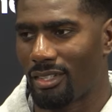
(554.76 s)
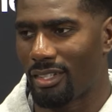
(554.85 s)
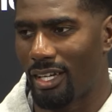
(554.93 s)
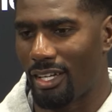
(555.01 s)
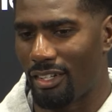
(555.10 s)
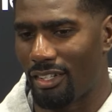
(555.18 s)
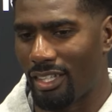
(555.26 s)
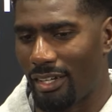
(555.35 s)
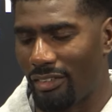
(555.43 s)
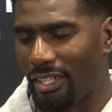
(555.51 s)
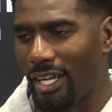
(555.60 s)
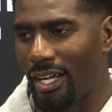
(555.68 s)
out of the
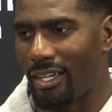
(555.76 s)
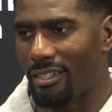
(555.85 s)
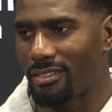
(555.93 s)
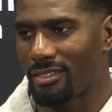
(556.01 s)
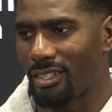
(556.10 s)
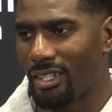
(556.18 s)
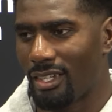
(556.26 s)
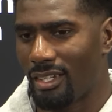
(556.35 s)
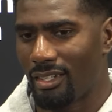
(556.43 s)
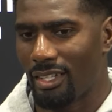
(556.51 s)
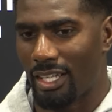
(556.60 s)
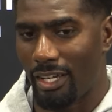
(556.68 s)
11 guys
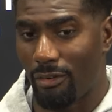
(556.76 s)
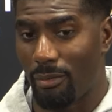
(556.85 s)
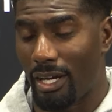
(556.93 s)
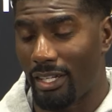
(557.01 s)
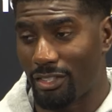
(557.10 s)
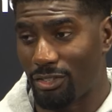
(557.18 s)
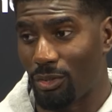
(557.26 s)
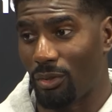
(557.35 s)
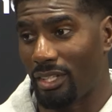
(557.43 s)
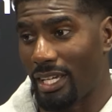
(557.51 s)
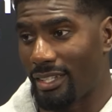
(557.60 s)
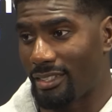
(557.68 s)
and everybody's
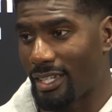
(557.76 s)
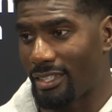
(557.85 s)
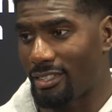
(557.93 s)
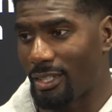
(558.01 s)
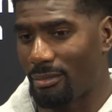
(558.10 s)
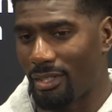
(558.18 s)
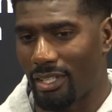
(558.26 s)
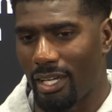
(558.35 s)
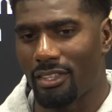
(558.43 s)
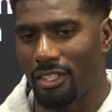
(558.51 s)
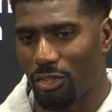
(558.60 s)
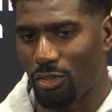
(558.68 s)
doing that exact same thing, I
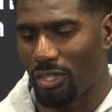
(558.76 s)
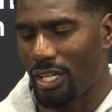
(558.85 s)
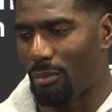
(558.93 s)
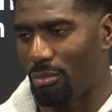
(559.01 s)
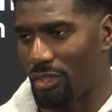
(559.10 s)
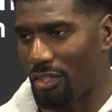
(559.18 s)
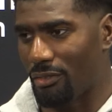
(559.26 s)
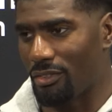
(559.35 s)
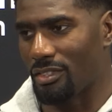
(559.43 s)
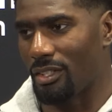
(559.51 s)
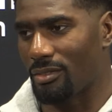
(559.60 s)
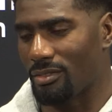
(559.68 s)
think you're going to have pretty good
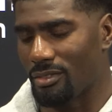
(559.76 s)
results.